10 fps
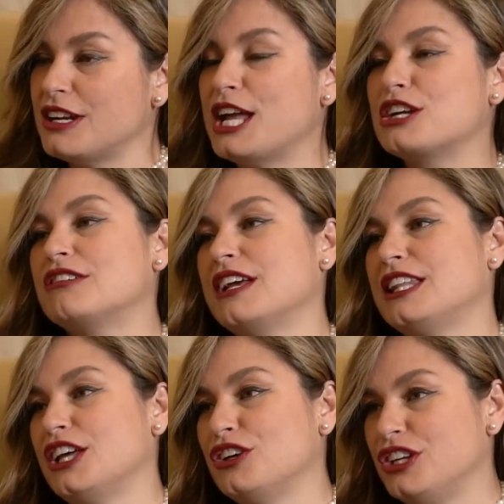how to create
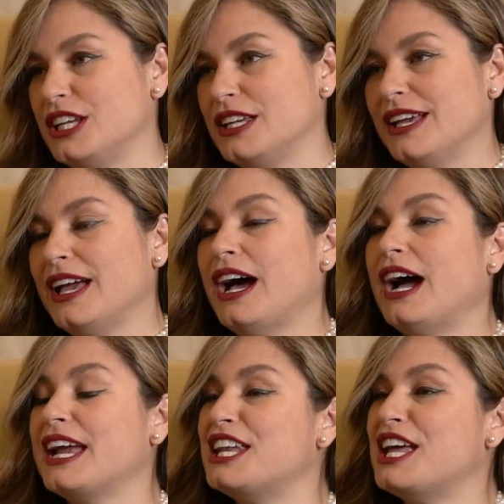that hoodie.
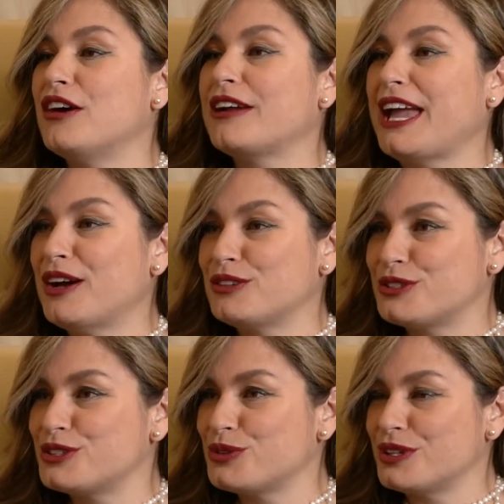I can now
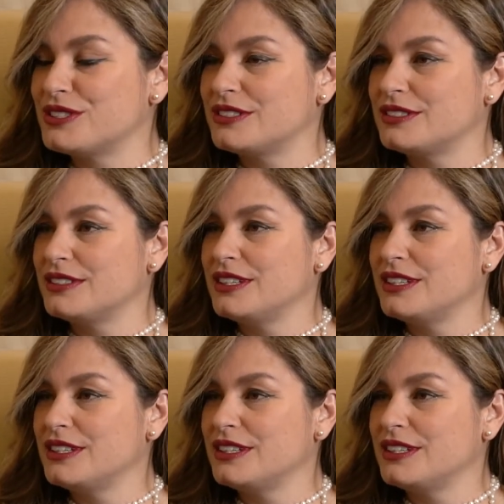counter source.